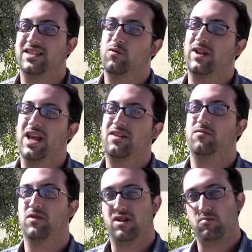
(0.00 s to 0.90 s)
that we like
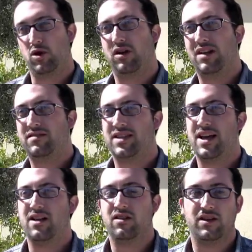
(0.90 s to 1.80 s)
from the communal
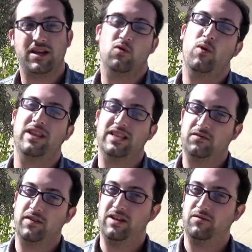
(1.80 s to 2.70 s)
lifestyle in a way that's
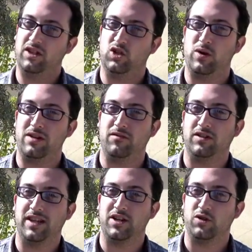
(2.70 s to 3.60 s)
fitting for the
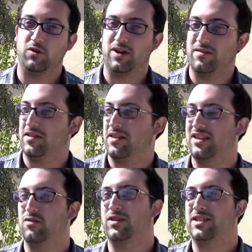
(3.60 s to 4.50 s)
21st century. We have a
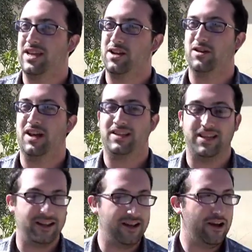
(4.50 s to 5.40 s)
thing that we say here a lot
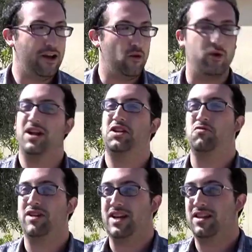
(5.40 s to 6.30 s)
that we're not
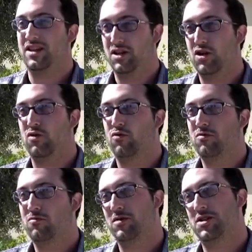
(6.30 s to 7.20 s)
doing anything new,
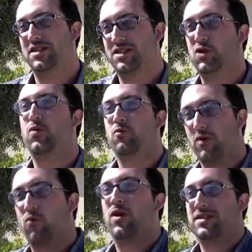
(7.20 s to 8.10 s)
we're just doing
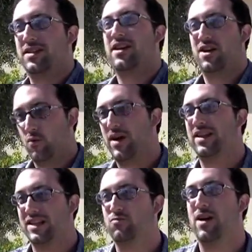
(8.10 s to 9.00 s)
what was done in a way
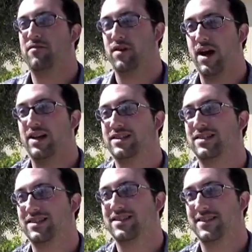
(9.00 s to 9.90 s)
that's right for us.